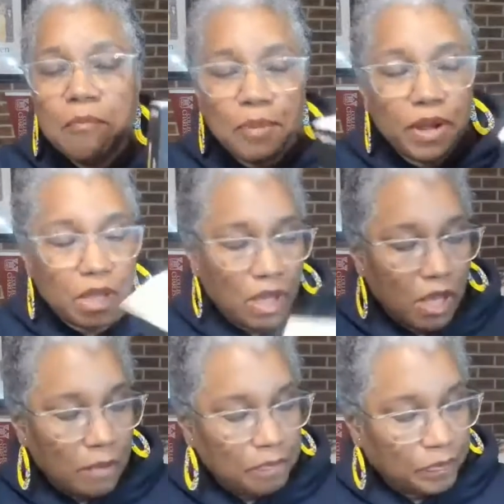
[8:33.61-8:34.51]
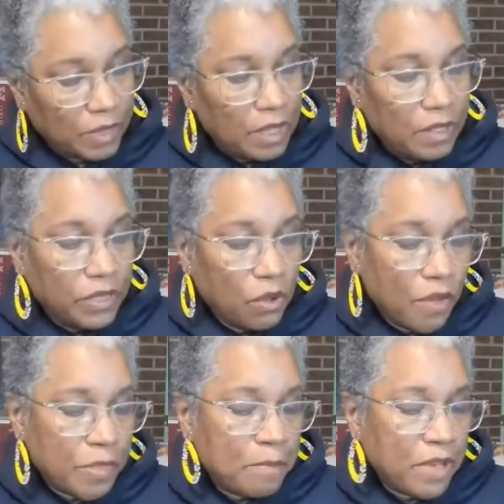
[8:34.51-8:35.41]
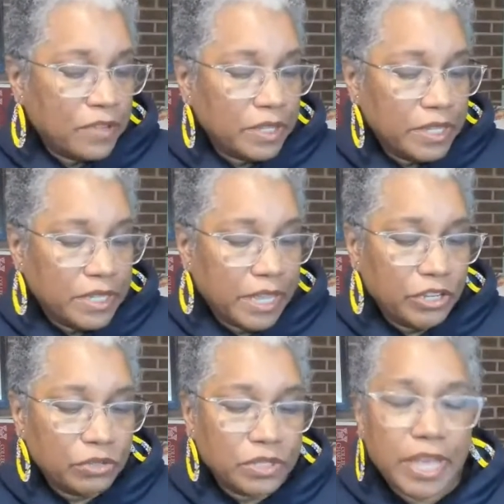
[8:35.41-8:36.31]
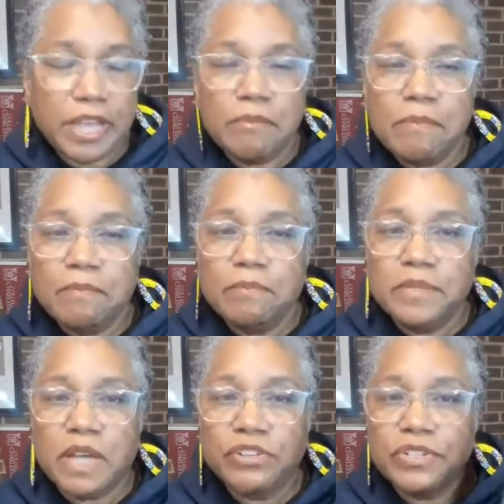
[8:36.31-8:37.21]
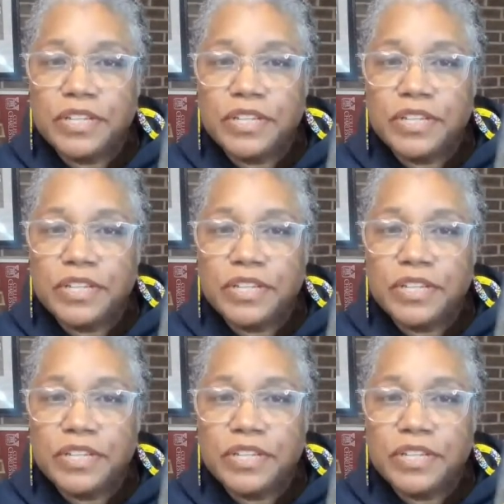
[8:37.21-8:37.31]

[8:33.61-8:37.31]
But the author, Beverly Tatum, Dr.